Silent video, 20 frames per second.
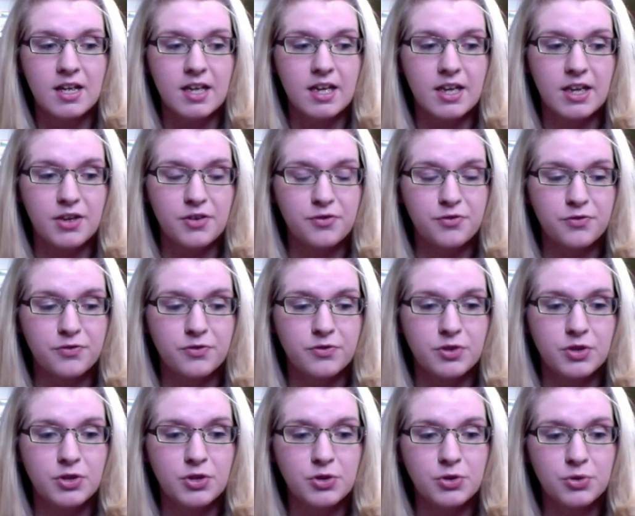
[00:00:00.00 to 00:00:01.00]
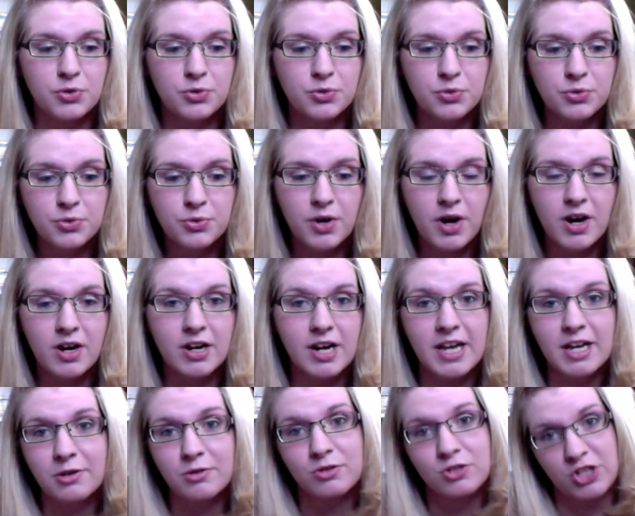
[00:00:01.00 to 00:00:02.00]
if you are a
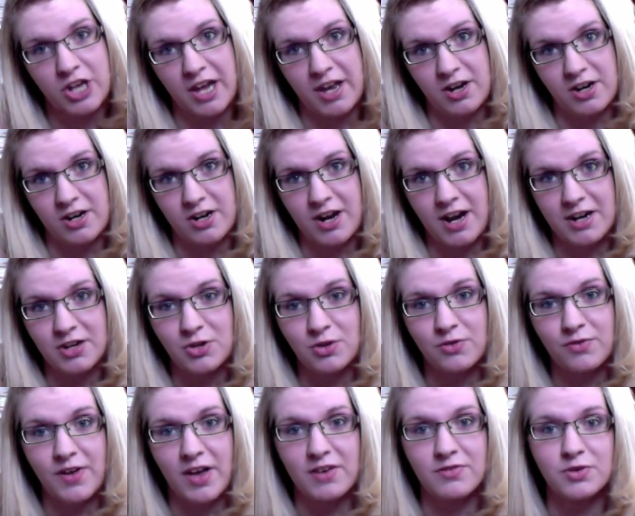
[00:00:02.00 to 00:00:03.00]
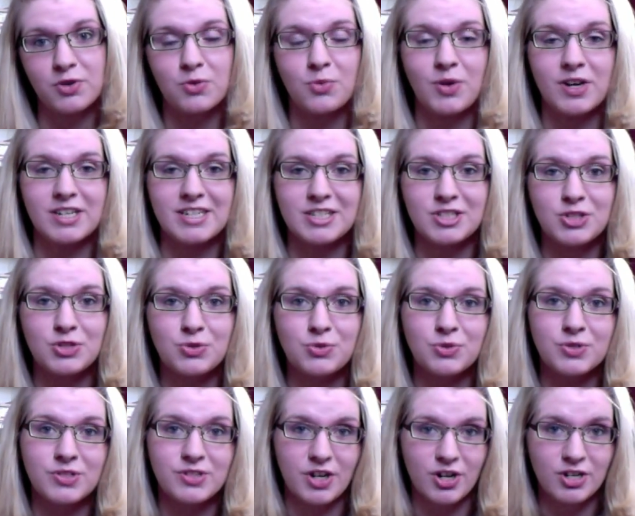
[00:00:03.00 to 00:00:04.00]
crocheter and you've ever wanted to
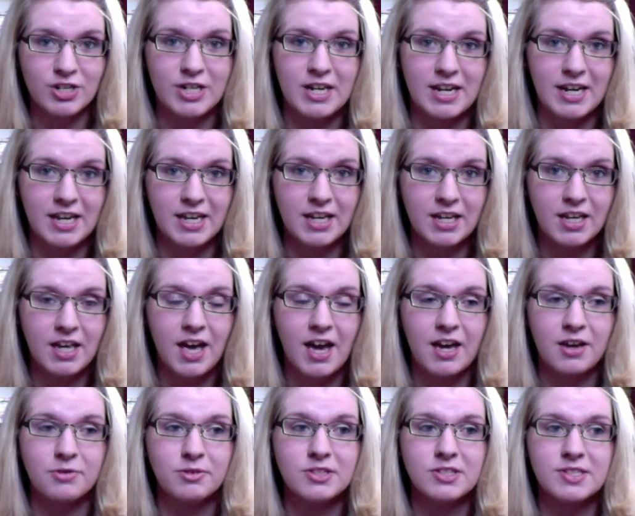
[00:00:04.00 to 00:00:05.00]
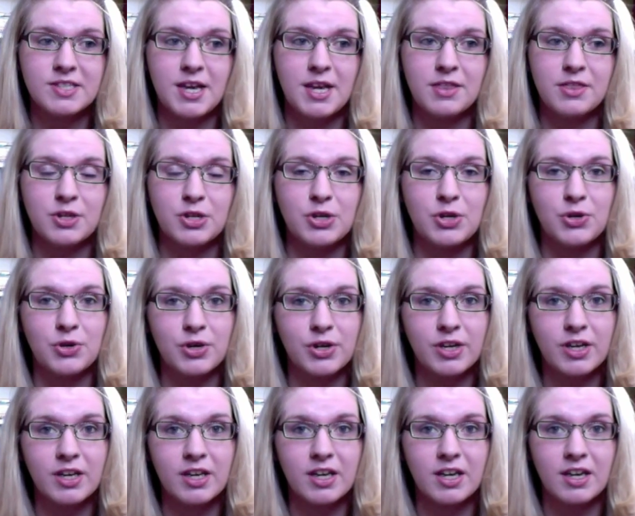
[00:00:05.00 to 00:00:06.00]
start knitting, I would say the Knook
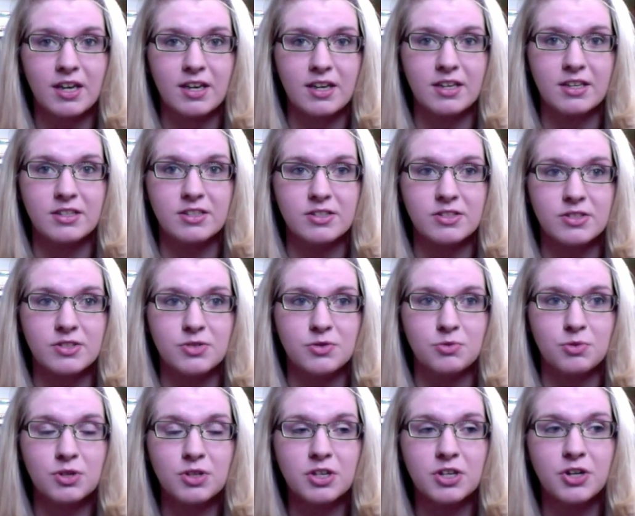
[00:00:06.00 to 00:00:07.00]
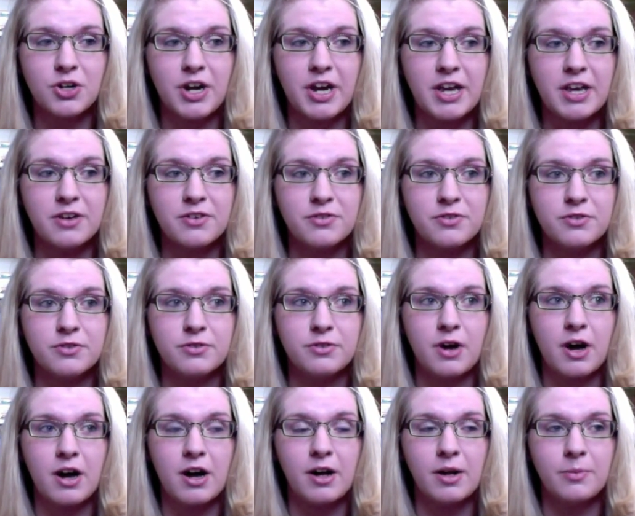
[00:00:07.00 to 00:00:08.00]
is really great
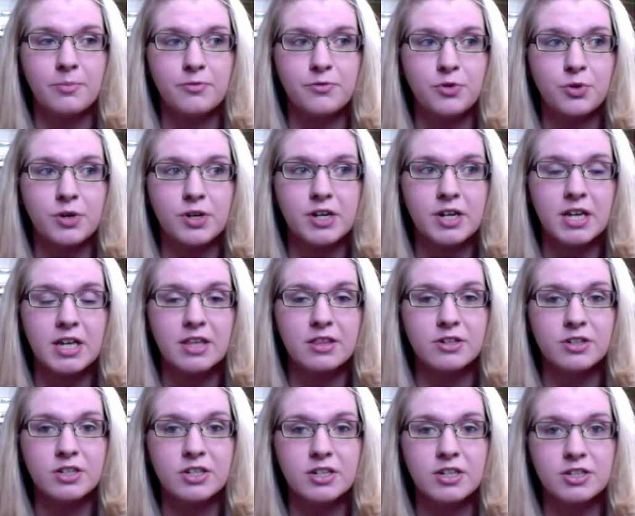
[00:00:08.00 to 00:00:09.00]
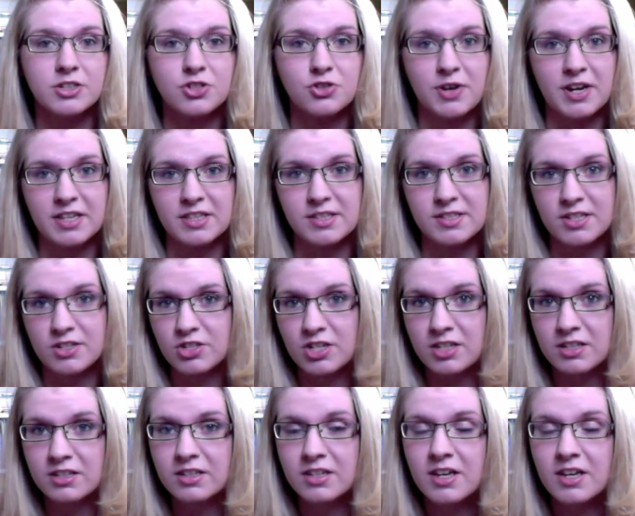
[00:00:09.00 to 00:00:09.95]
for either a transition